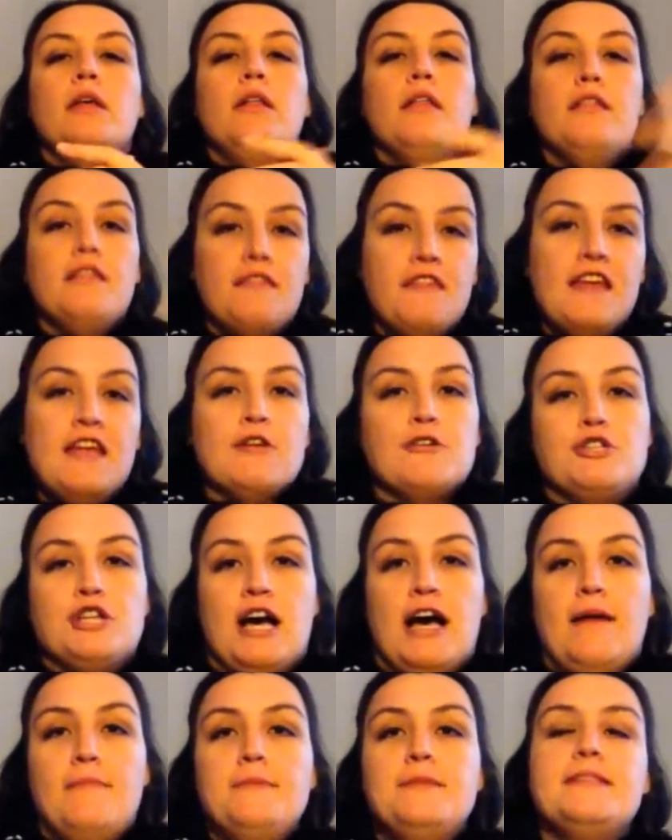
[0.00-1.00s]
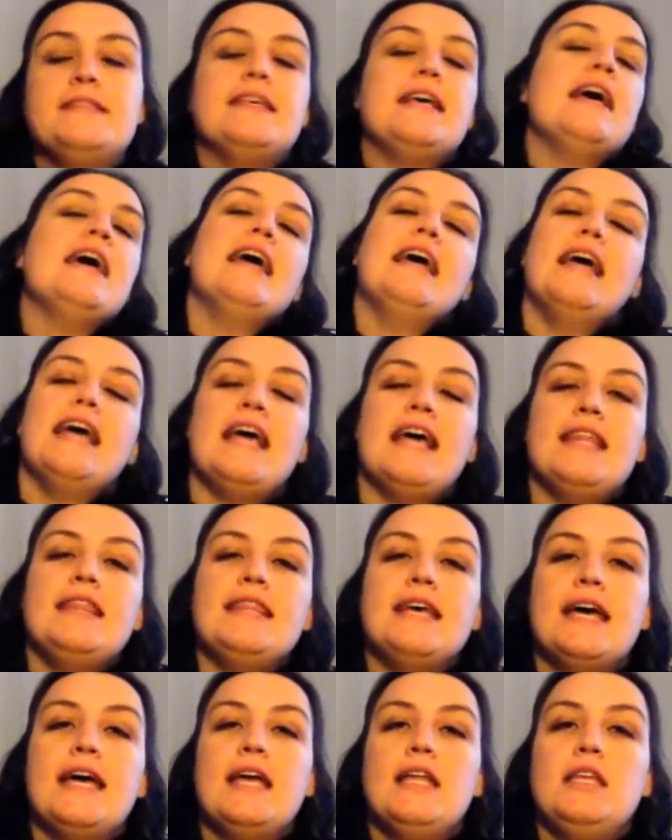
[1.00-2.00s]
the theater jobs,
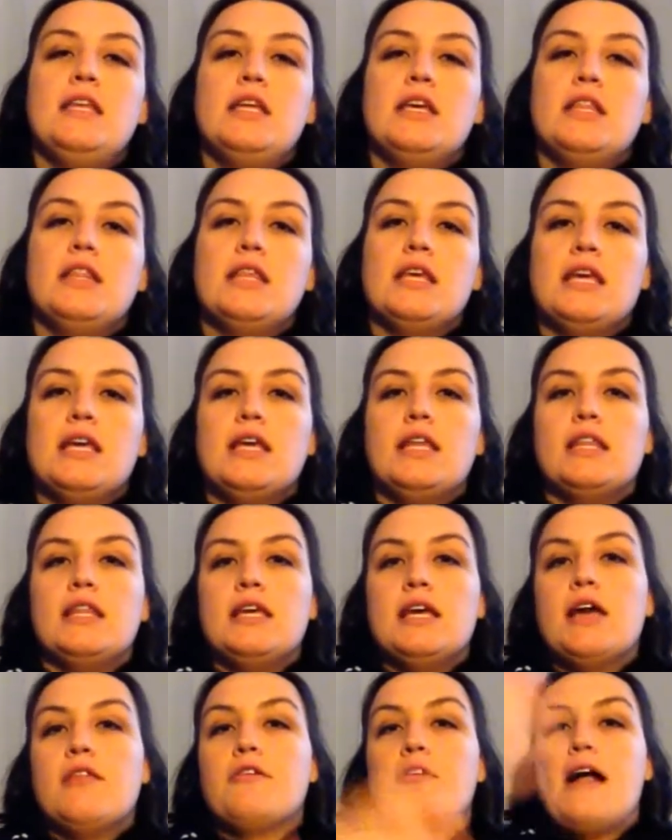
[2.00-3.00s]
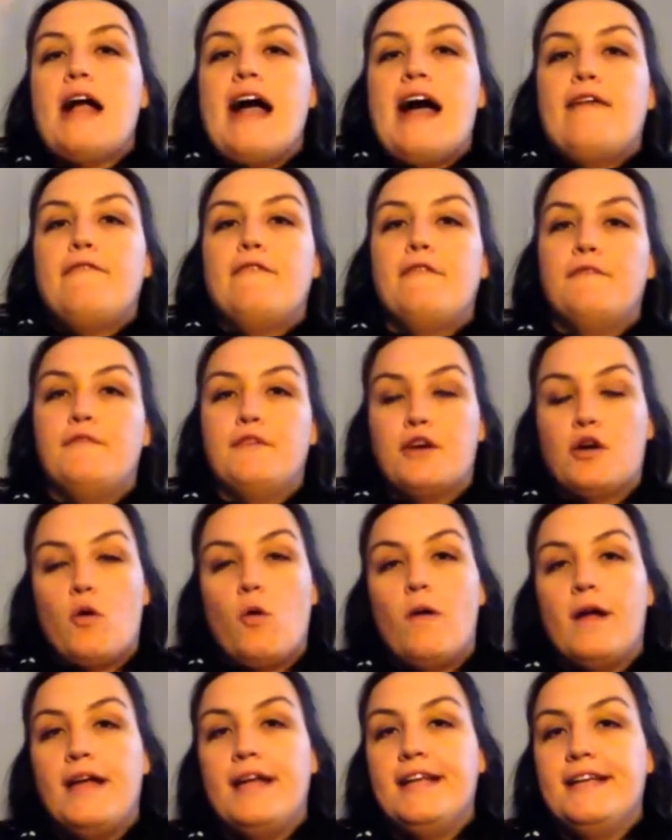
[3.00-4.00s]
and then the other half of the
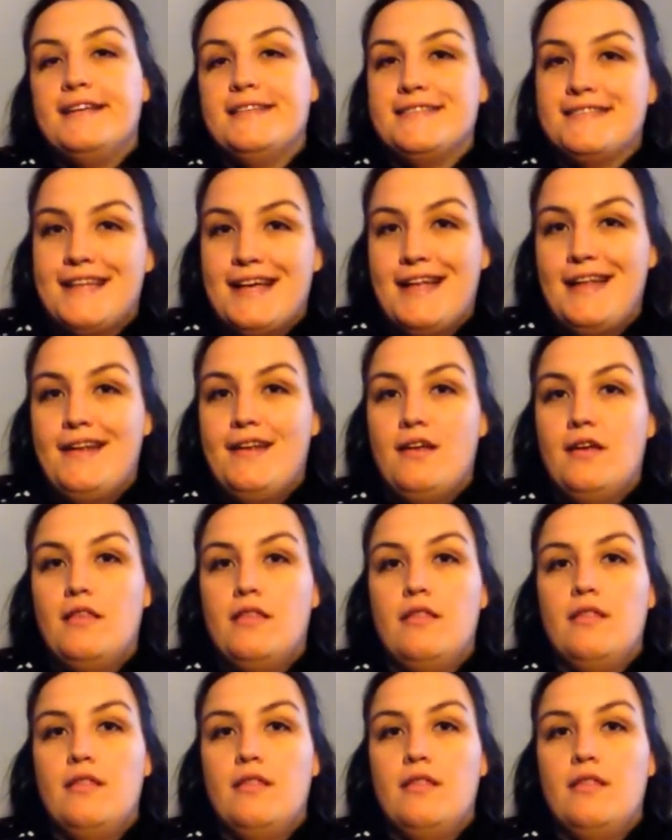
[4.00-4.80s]
coin is then